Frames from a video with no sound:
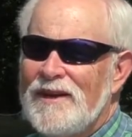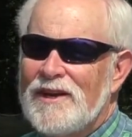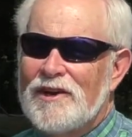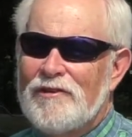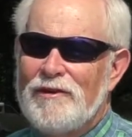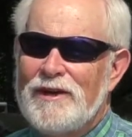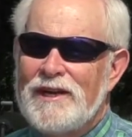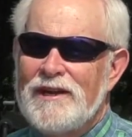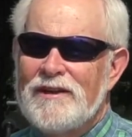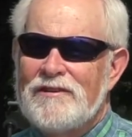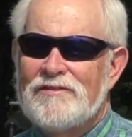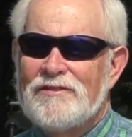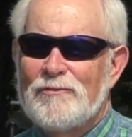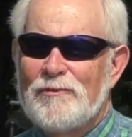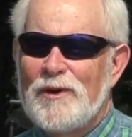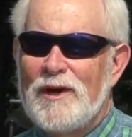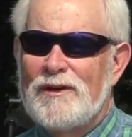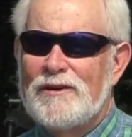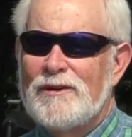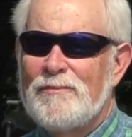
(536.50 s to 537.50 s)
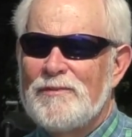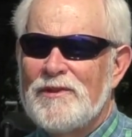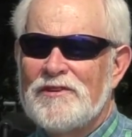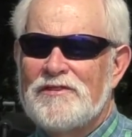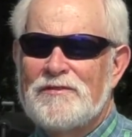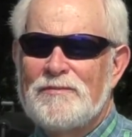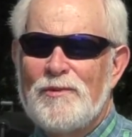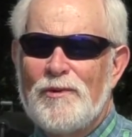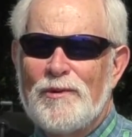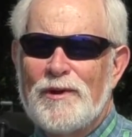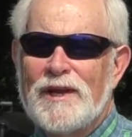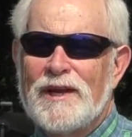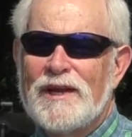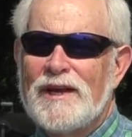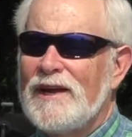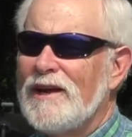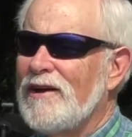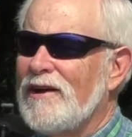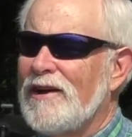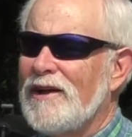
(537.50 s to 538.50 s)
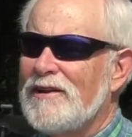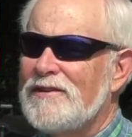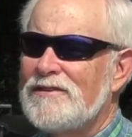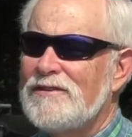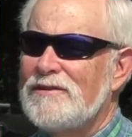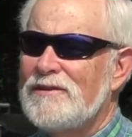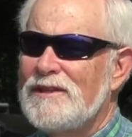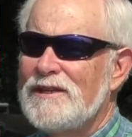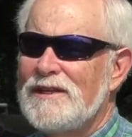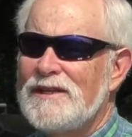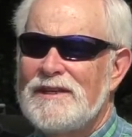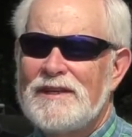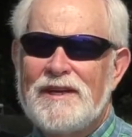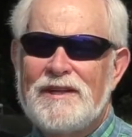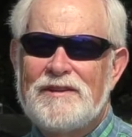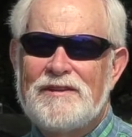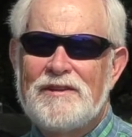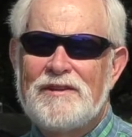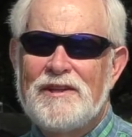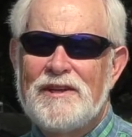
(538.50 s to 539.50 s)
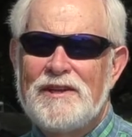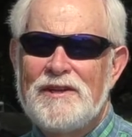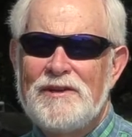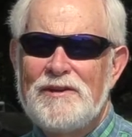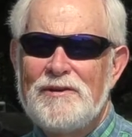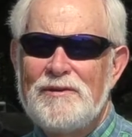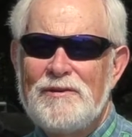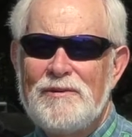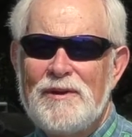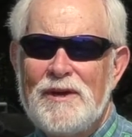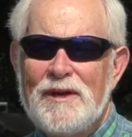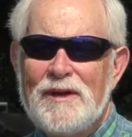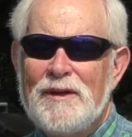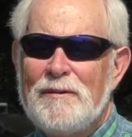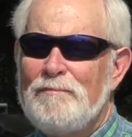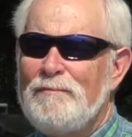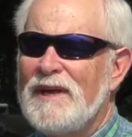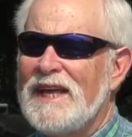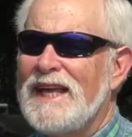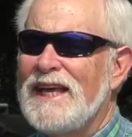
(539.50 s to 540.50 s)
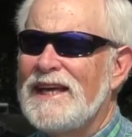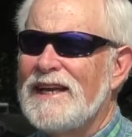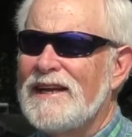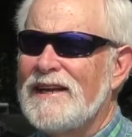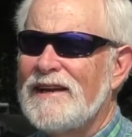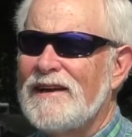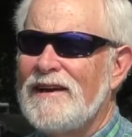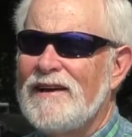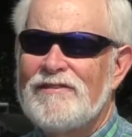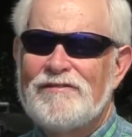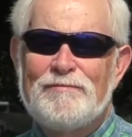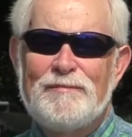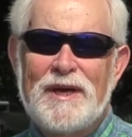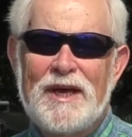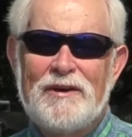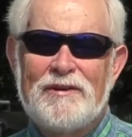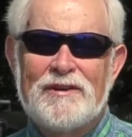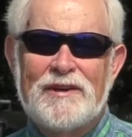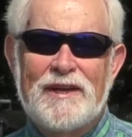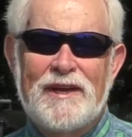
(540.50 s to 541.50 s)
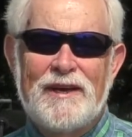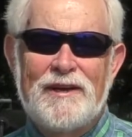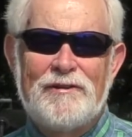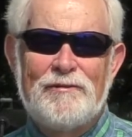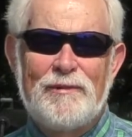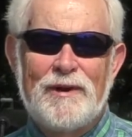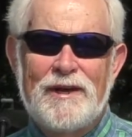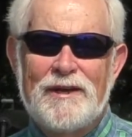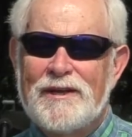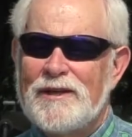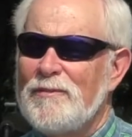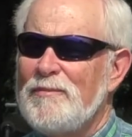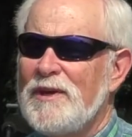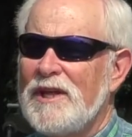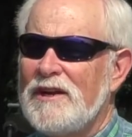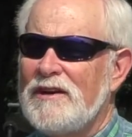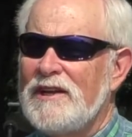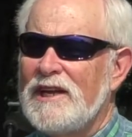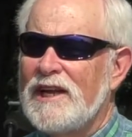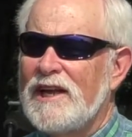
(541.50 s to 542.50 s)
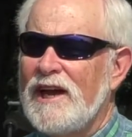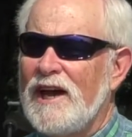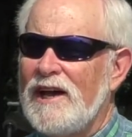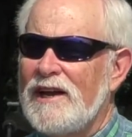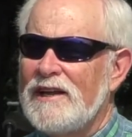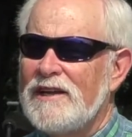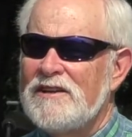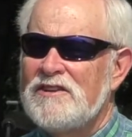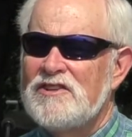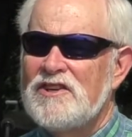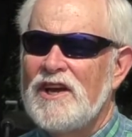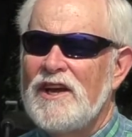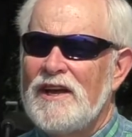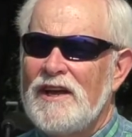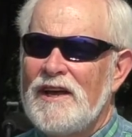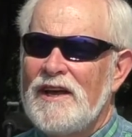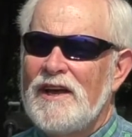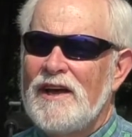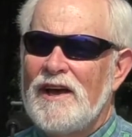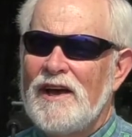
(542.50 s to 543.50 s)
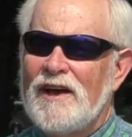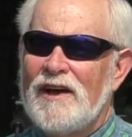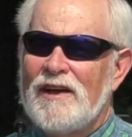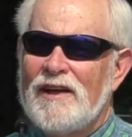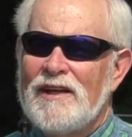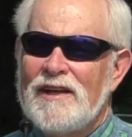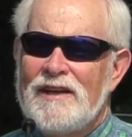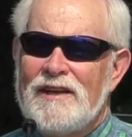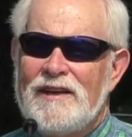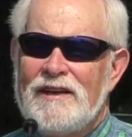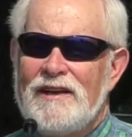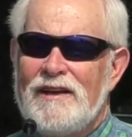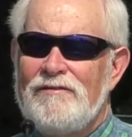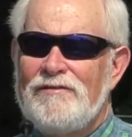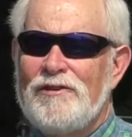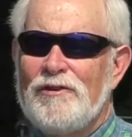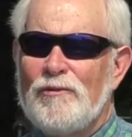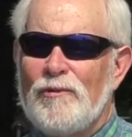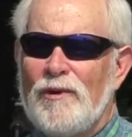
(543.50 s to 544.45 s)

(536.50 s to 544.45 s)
you. Greetings and welcome this morning uh, to the to the new beginning of Mountain Gateway Community College. Uh, if you